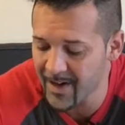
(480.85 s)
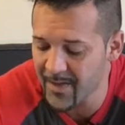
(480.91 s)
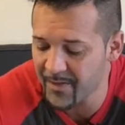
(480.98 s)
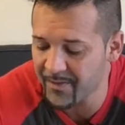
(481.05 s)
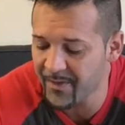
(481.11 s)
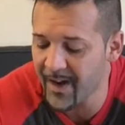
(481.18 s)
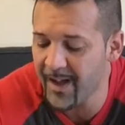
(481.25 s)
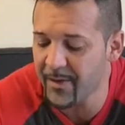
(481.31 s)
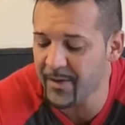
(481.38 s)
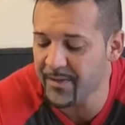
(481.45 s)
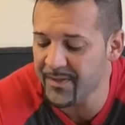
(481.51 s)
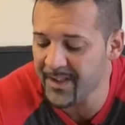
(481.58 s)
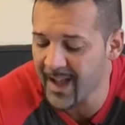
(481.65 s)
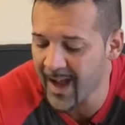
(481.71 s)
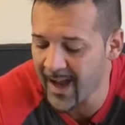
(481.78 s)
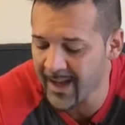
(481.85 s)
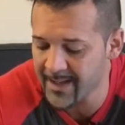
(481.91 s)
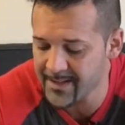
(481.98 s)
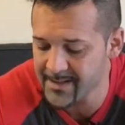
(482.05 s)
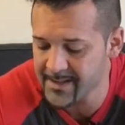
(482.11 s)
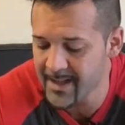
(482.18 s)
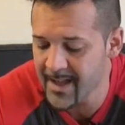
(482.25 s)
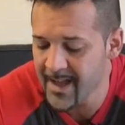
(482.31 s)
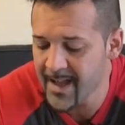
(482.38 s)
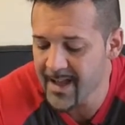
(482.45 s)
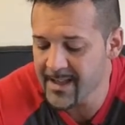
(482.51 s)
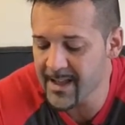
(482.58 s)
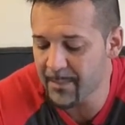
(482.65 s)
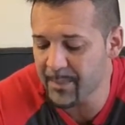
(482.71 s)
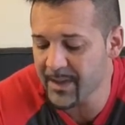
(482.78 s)
and the father of lies.
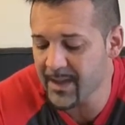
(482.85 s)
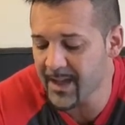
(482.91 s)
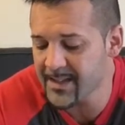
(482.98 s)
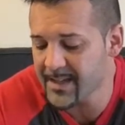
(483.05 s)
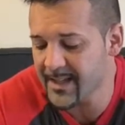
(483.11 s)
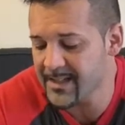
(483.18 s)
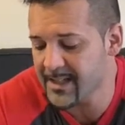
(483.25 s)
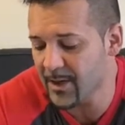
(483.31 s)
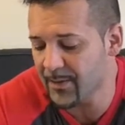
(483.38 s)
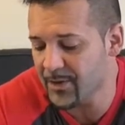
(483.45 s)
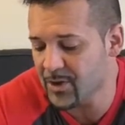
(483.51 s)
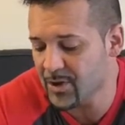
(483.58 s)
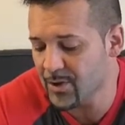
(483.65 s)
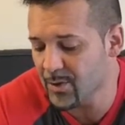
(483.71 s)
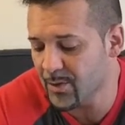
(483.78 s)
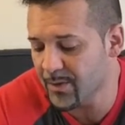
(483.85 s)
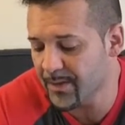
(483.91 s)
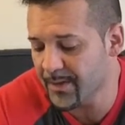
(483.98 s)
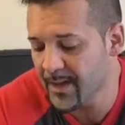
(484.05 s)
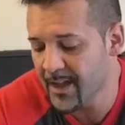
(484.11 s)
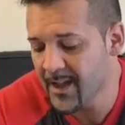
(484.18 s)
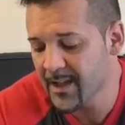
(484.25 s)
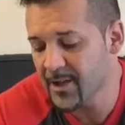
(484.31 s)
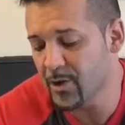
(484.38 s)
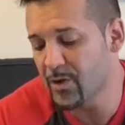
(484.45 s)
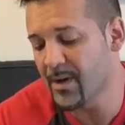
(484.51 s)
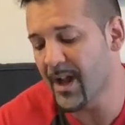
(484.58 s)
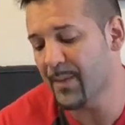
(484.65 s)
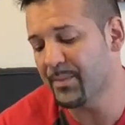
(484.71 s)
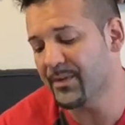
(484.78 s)
Yet because I tell the truth, you
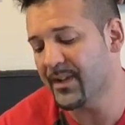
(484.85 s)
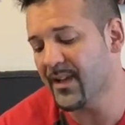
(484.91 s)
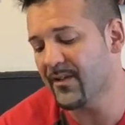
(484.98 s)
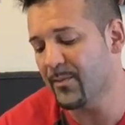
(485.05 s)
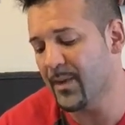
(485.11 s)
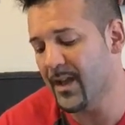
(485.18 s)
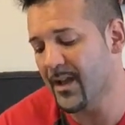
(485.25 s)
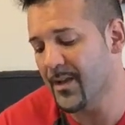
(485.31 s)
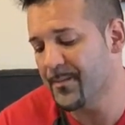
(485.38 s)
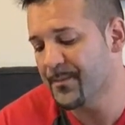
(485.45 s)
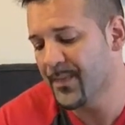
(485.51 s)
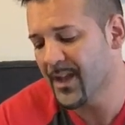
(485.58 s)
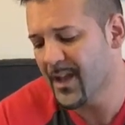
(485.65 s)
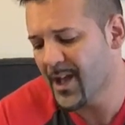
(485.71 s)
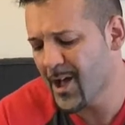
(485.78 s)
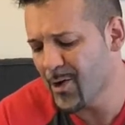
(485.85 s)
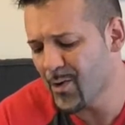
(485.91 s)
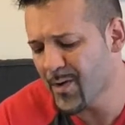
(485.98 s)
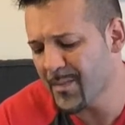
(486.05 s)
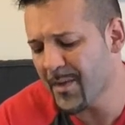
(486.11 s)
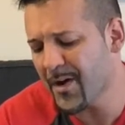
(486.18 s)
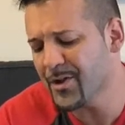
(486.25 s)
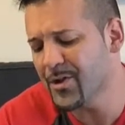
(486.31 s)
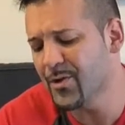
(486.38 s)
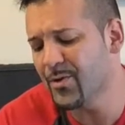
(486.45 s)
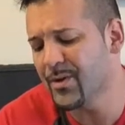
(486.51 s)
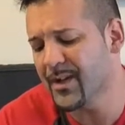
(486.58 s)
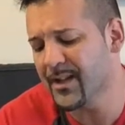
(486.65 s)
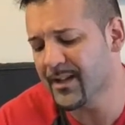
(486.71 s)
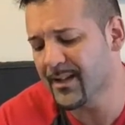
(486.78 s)
do not believe me. Who among
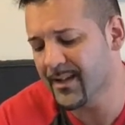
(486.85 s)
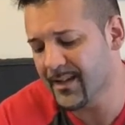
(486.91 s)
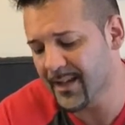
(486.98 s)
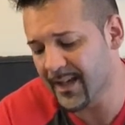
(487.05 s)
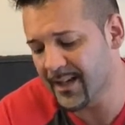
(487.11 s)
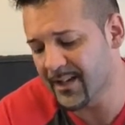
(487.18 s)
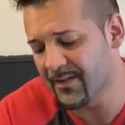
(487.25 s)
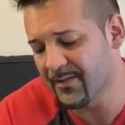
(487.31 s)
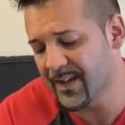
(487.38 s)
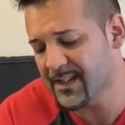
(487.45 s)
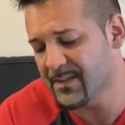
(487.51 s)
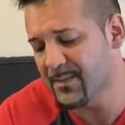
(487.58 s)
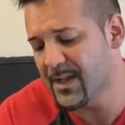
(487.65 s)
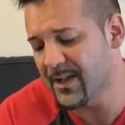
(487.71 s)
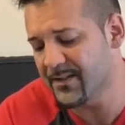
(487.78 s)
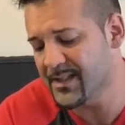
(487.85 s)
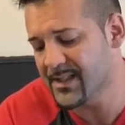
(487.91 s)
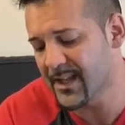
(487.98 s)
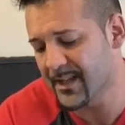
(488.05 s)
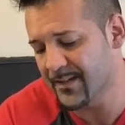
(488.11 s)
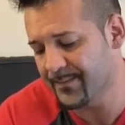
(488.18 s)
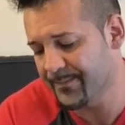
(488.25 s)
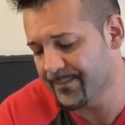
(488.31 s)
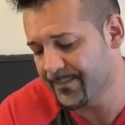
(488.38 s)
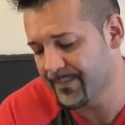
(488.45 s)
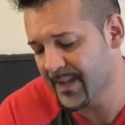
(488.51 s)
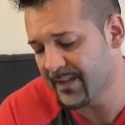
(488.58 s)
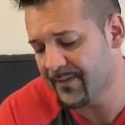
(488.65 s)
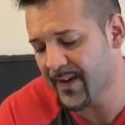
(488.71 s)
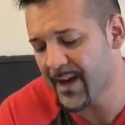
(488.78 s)
you can convict me of sin?
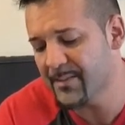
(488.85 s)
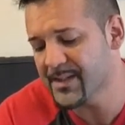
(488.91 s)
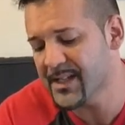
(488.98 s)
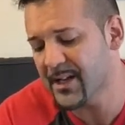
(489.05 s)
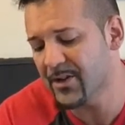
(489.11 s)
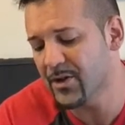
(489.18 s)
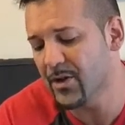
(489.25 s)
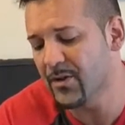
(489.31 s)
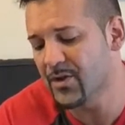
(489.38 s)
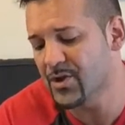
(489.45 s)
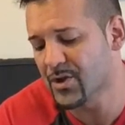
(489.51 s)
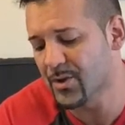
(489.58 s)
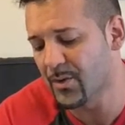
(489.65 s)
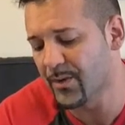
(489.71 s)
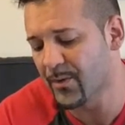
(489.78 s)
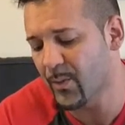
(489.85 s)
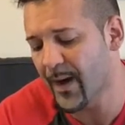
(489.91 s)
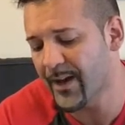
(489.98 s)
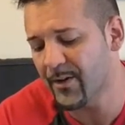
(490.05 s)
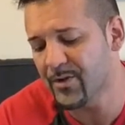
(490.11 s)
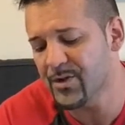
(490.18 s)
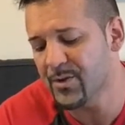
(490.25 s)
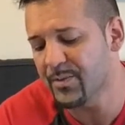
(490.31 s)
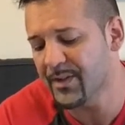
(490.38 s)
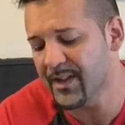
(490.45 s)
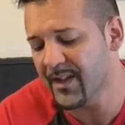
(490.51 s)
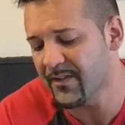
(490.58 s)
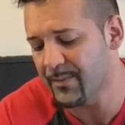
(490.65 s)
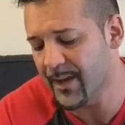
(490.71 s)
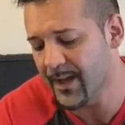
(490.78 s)
If I am telling you the truth, why don't you
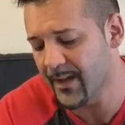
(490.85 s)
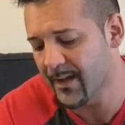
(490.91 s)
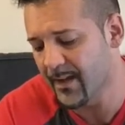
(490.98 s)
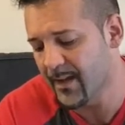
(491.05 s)
believe me?